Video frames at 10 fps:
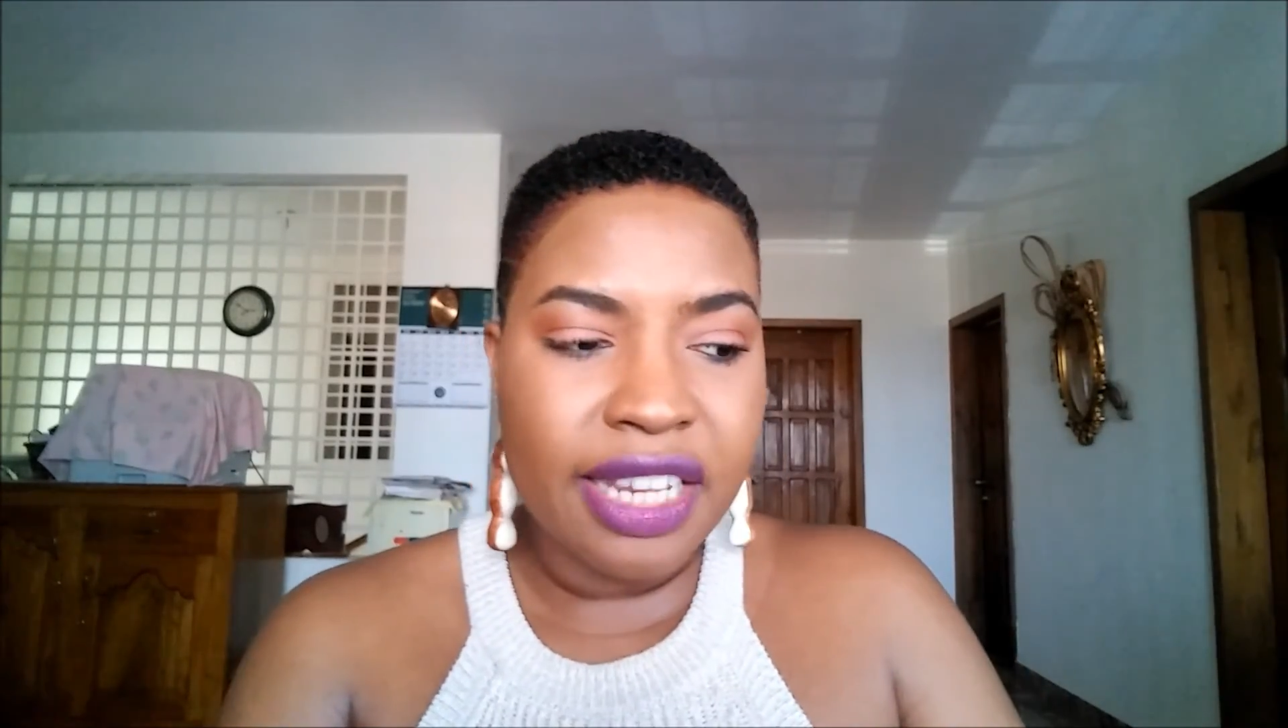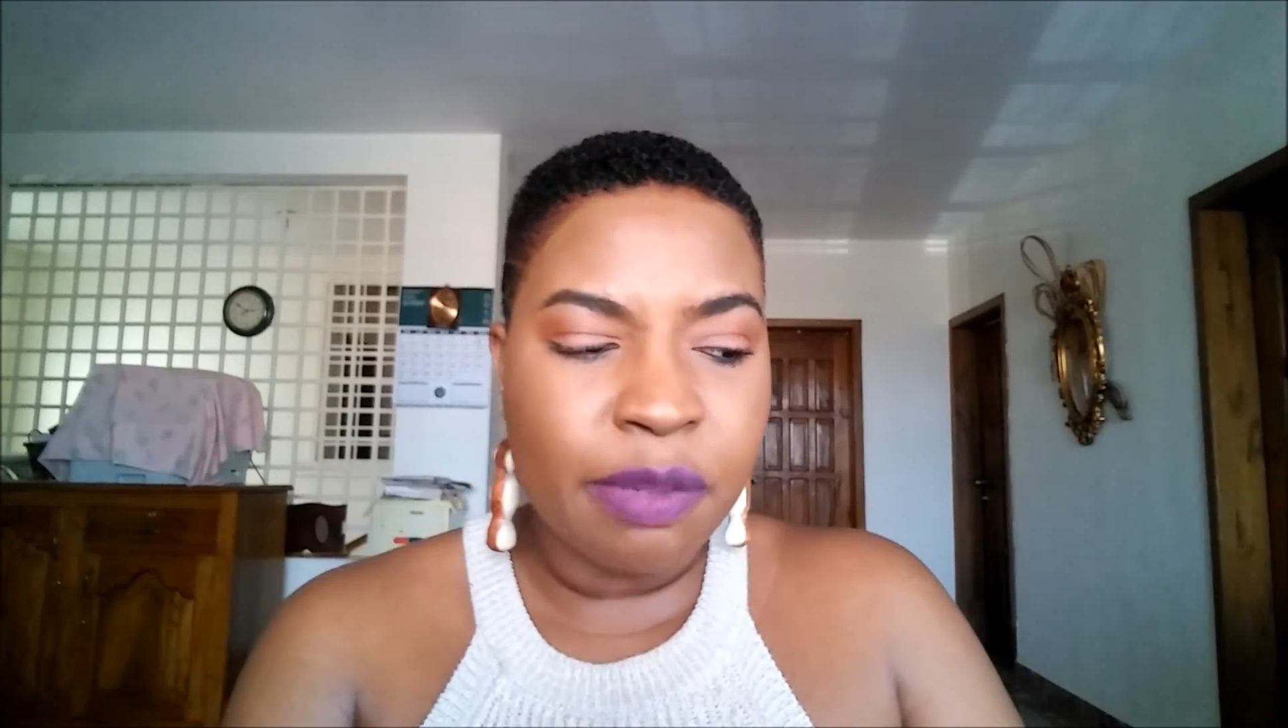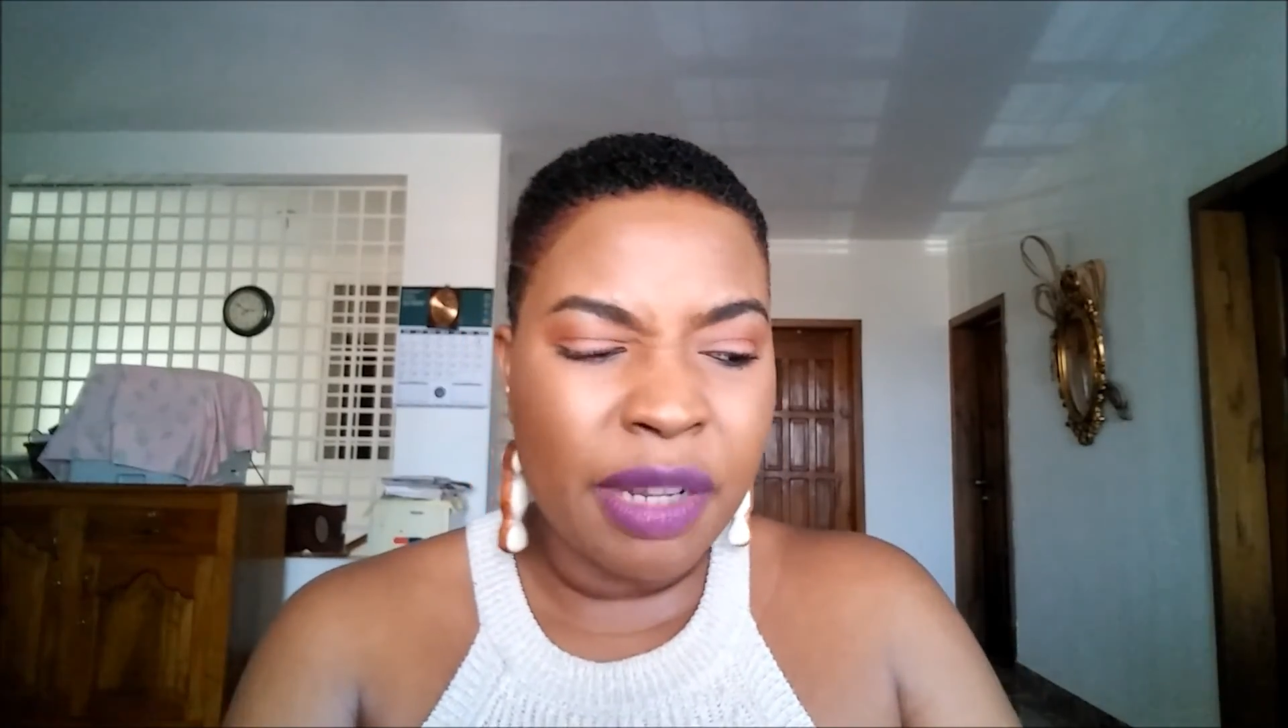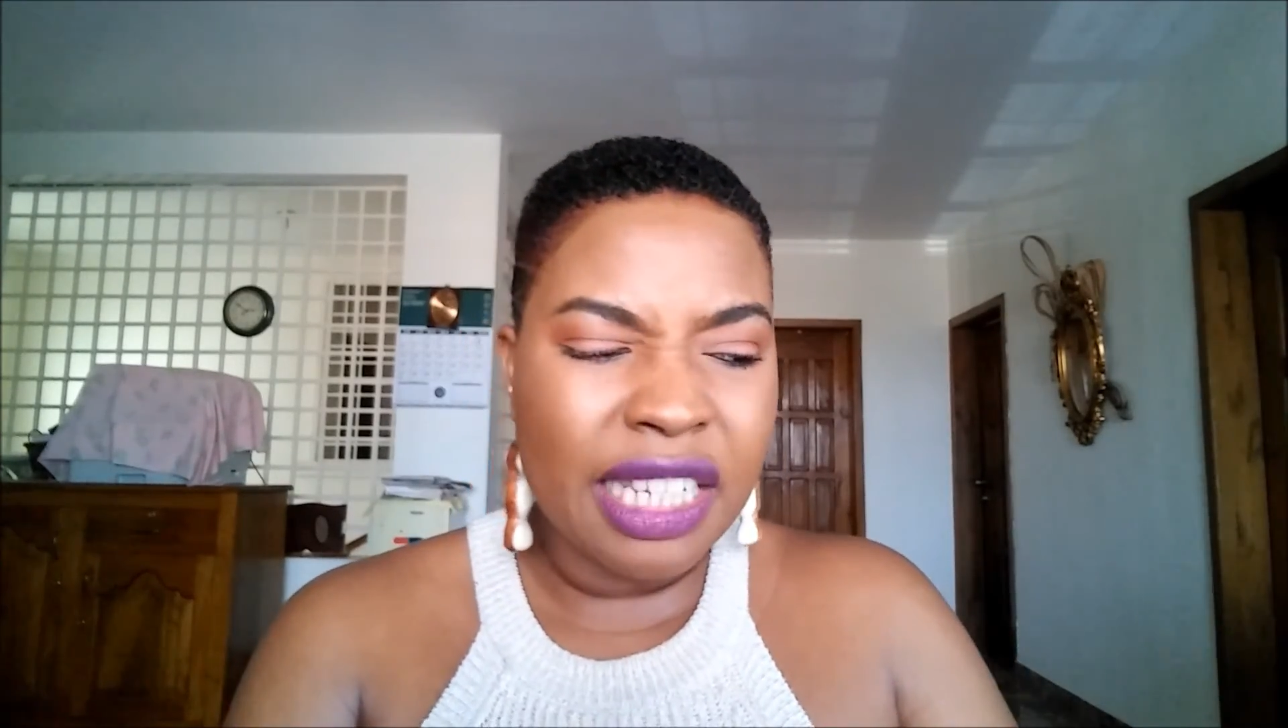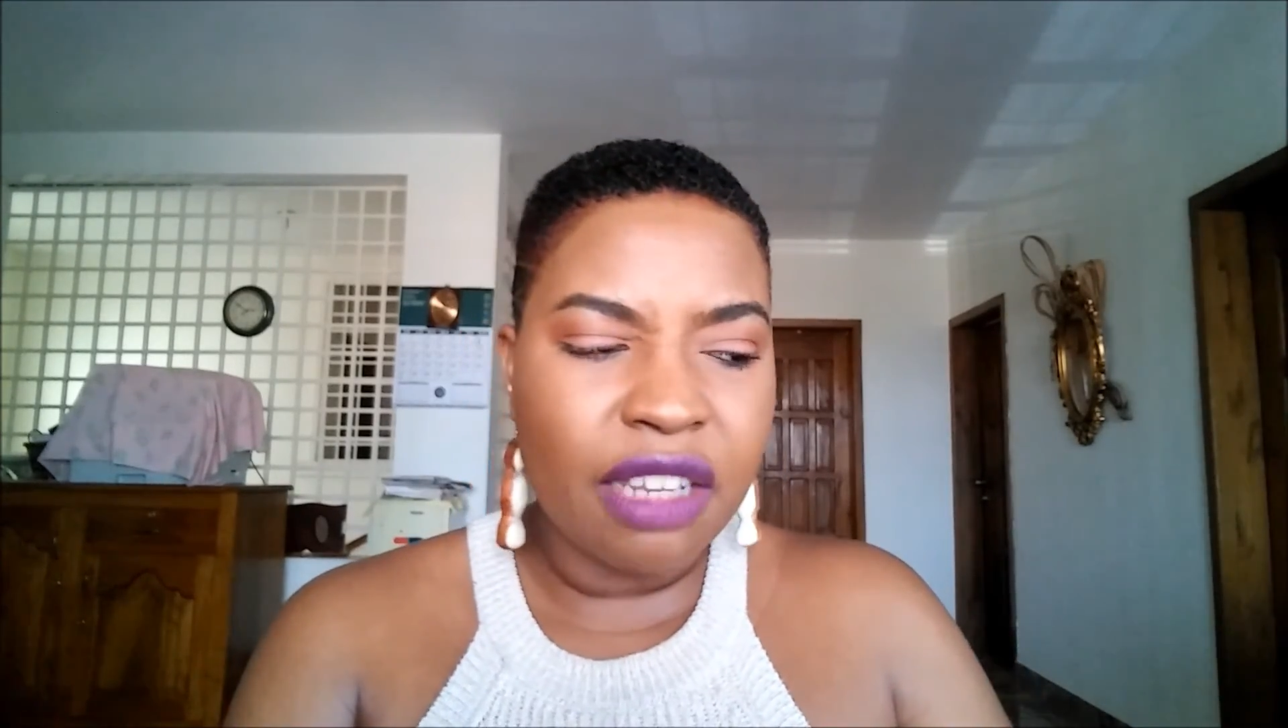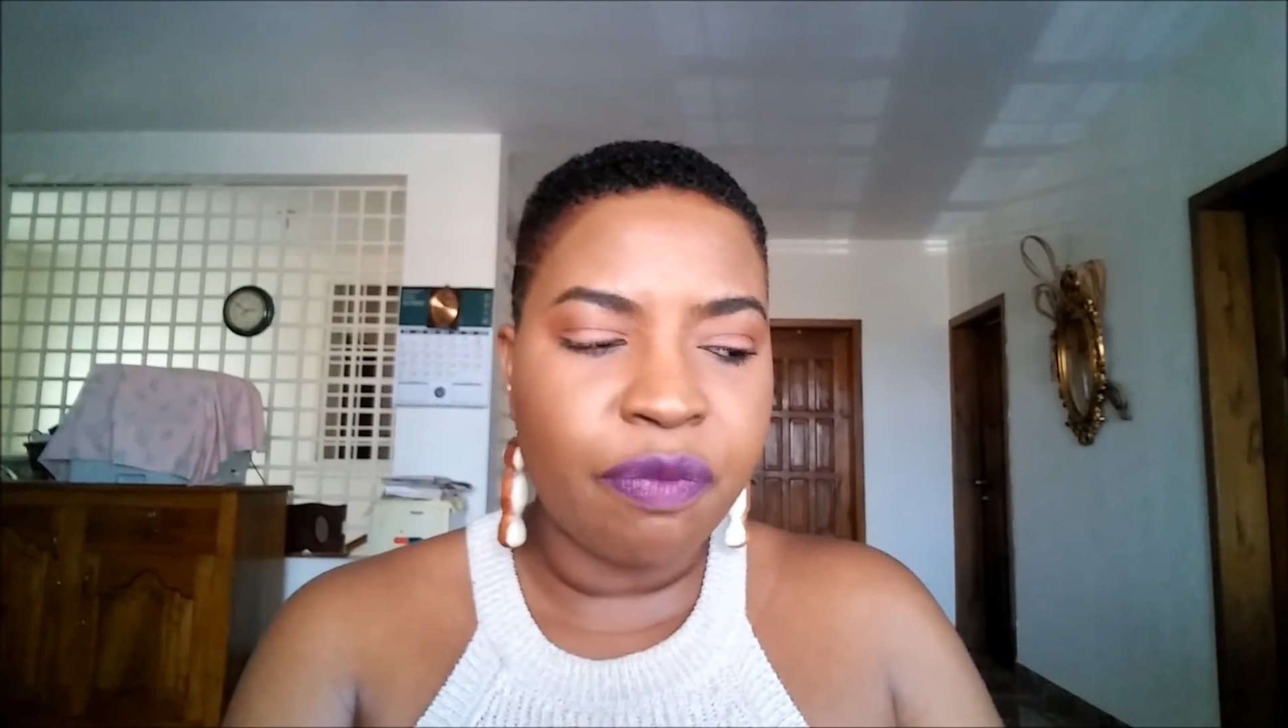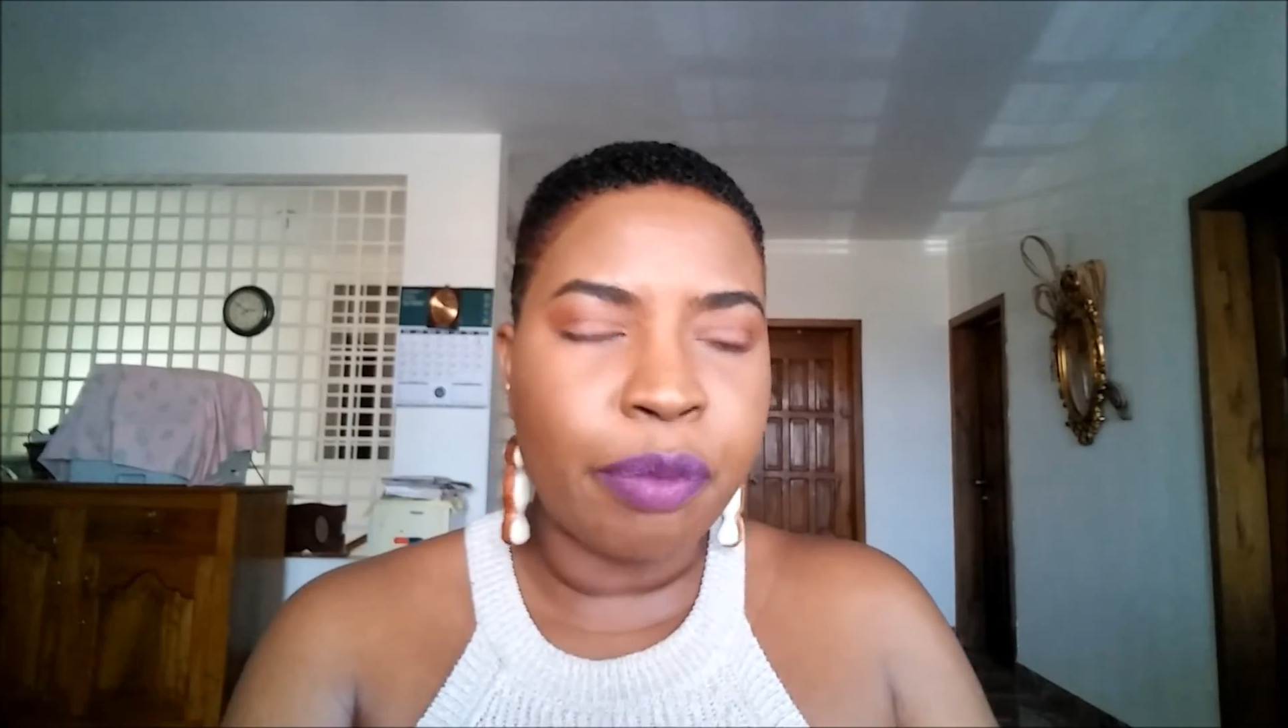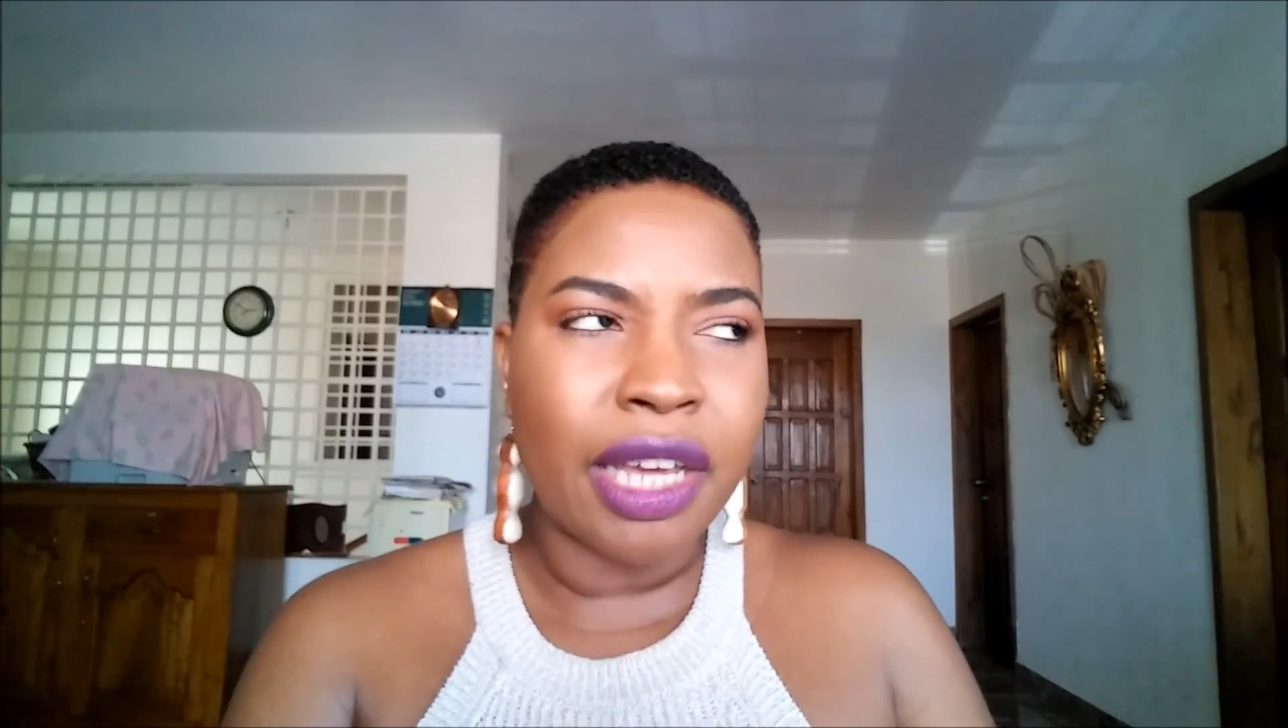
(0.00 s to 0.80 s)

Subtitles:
expensive